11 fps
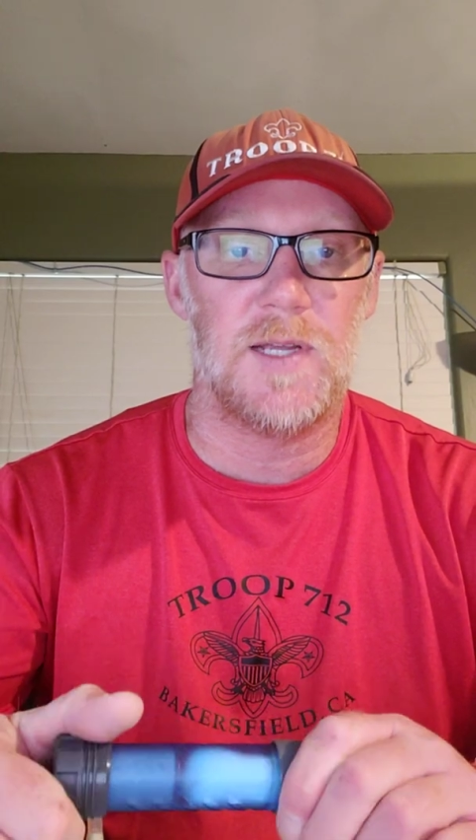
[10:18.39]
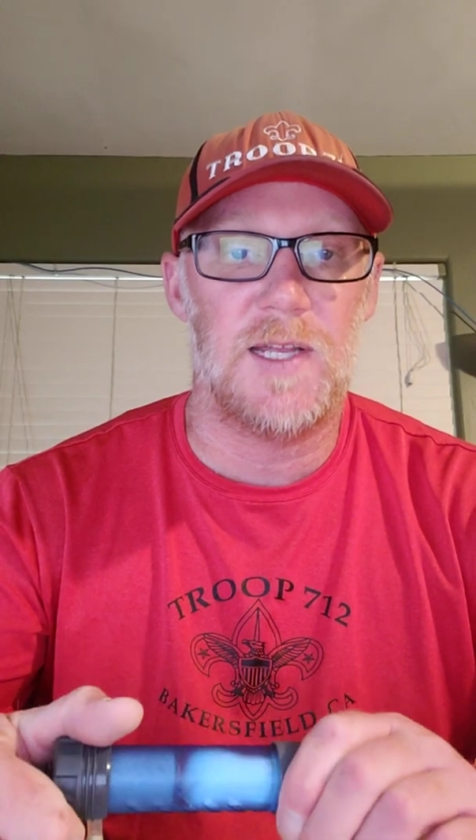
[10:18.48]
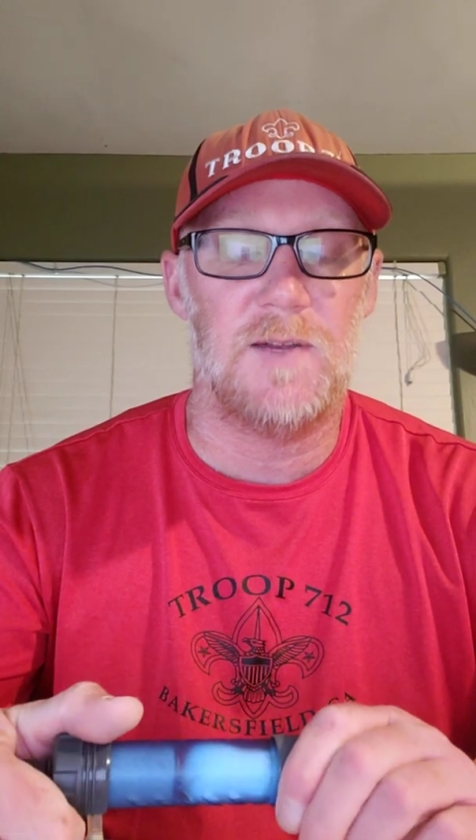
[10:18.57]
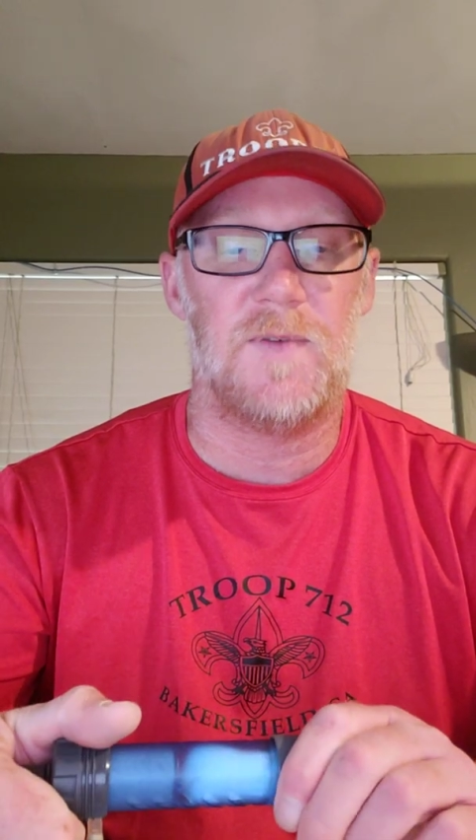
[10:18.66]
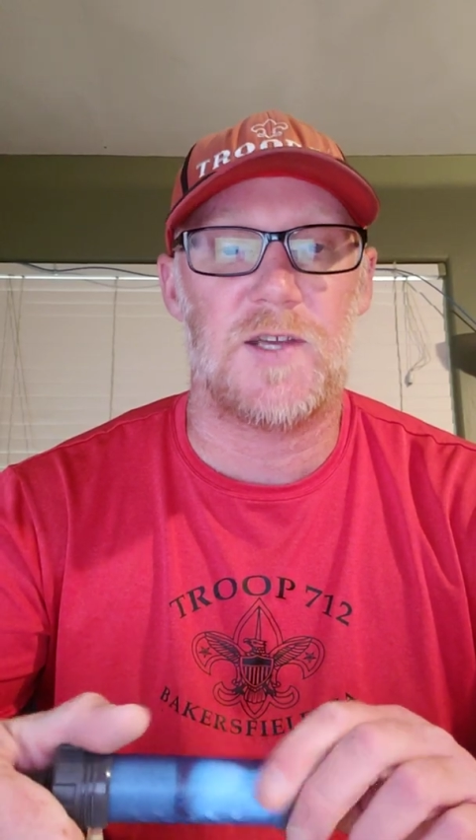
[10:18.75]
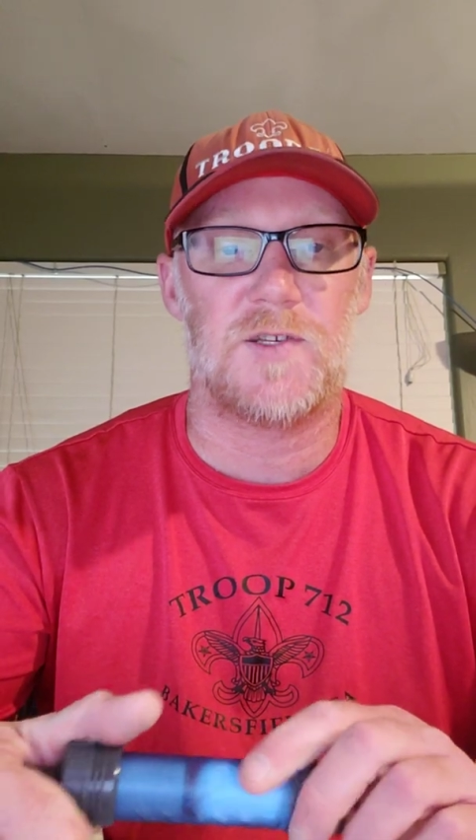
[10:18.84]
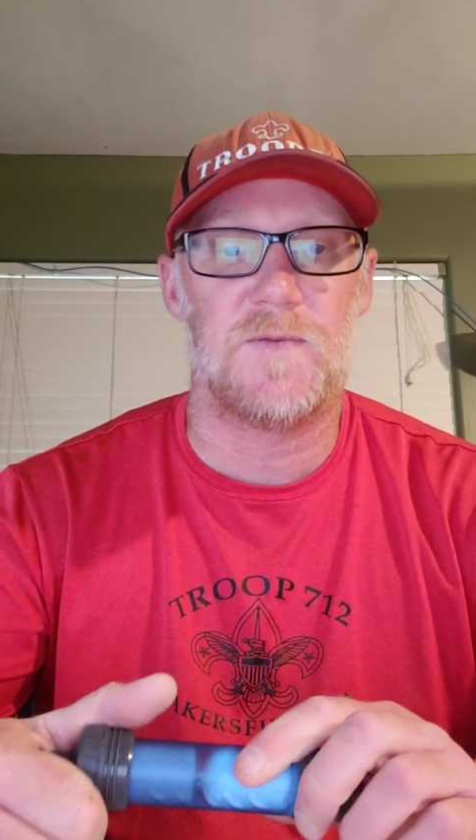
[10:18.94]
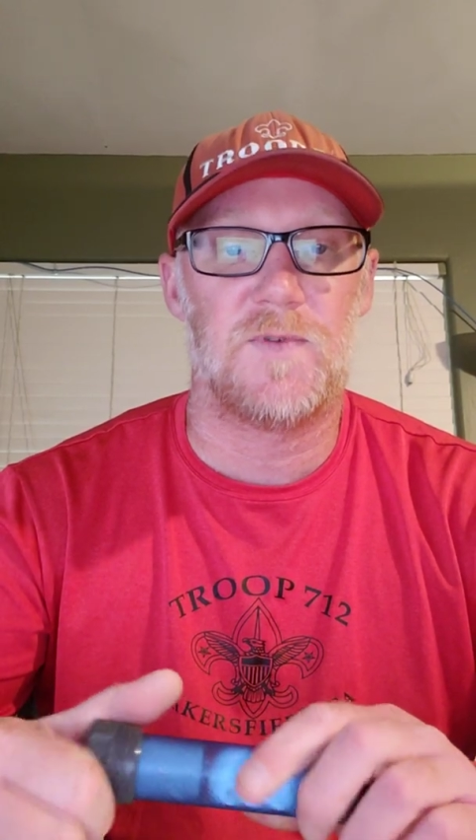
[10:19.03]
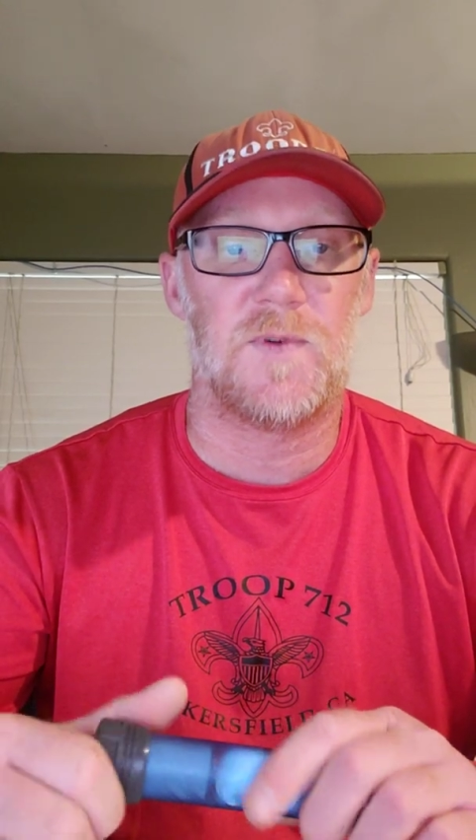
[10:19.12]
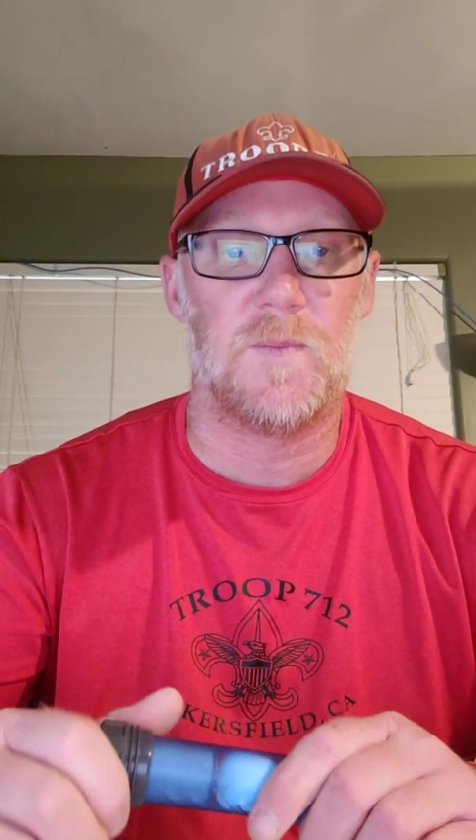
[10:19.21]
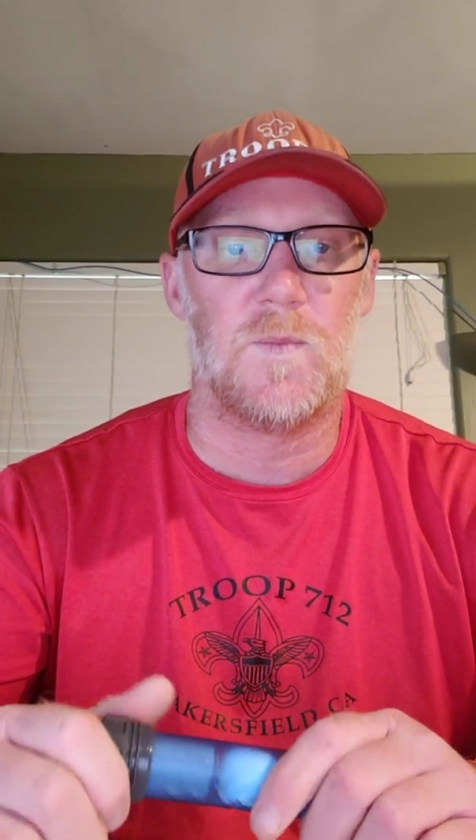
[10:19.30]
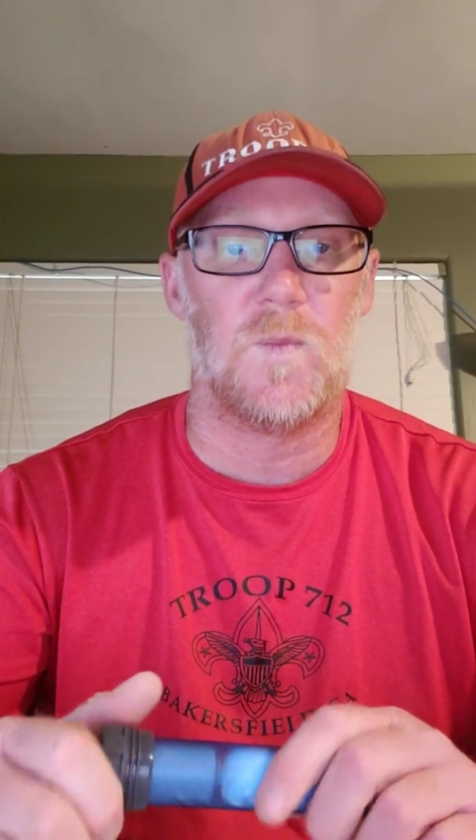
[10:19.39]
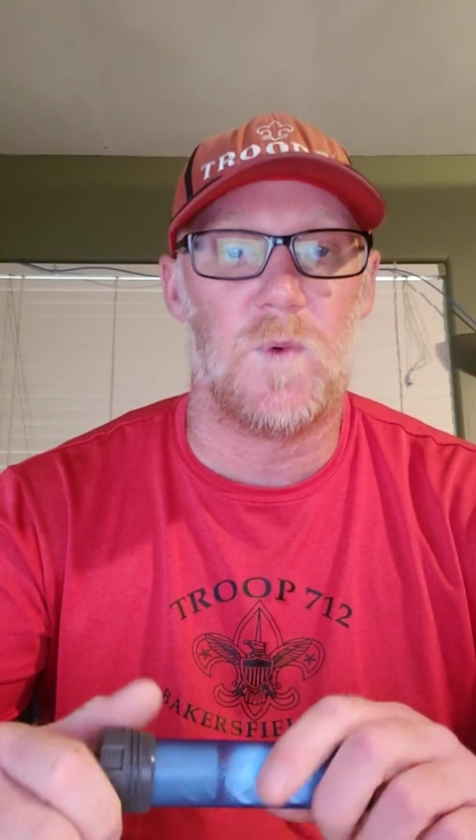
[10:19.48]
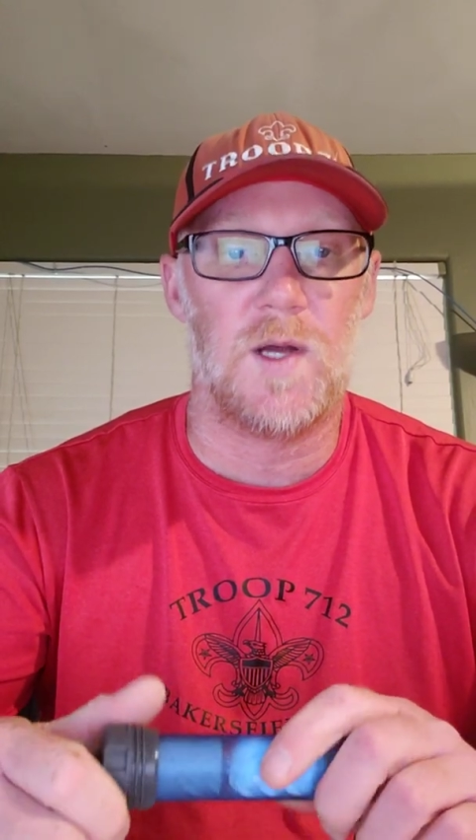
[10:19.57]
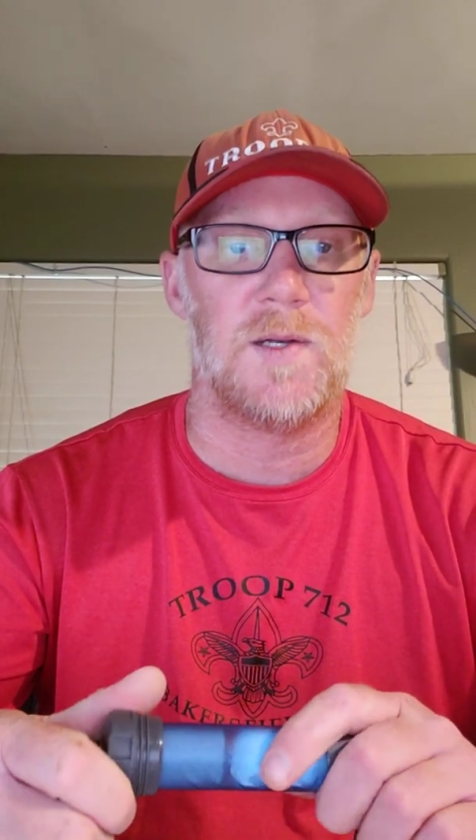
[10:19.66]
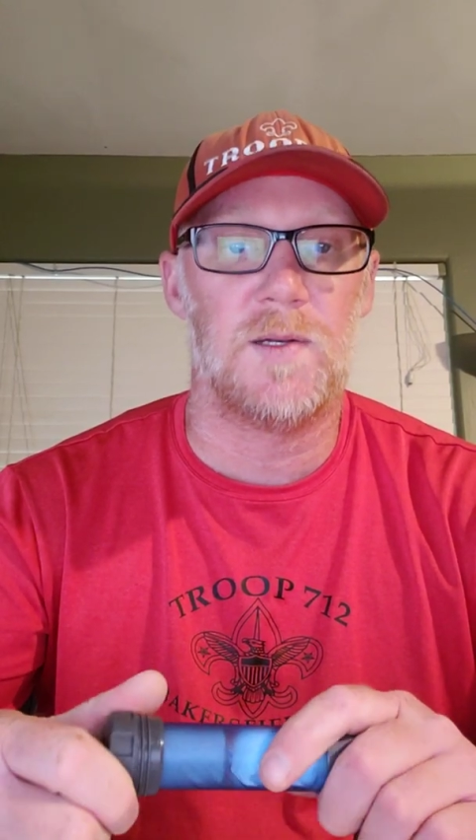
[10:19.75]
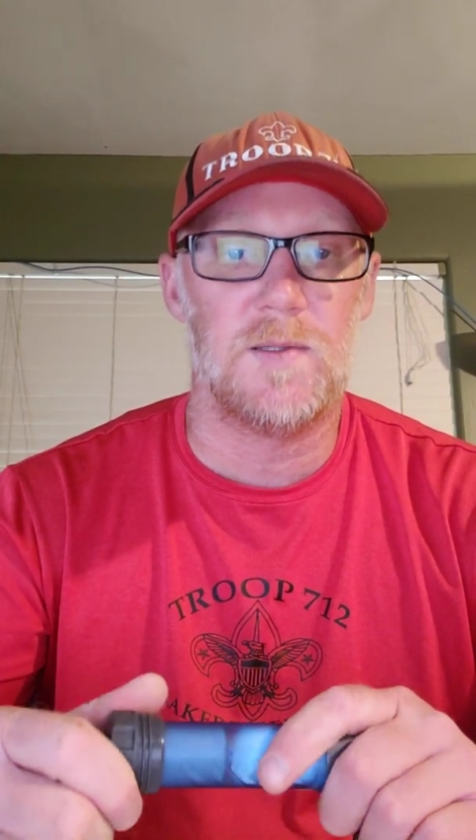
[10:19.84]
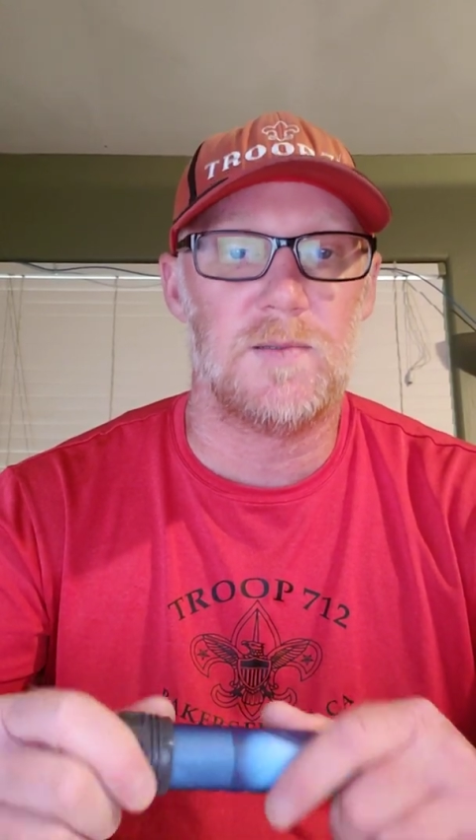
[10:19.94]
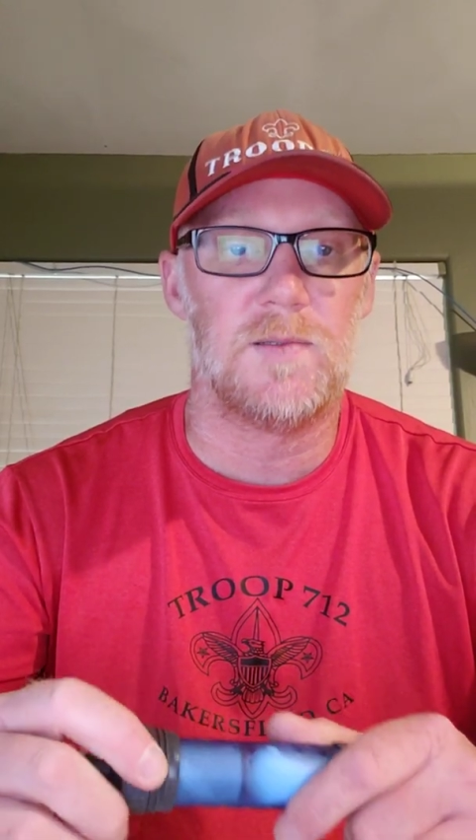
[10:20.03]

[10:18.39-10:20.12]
an infection from one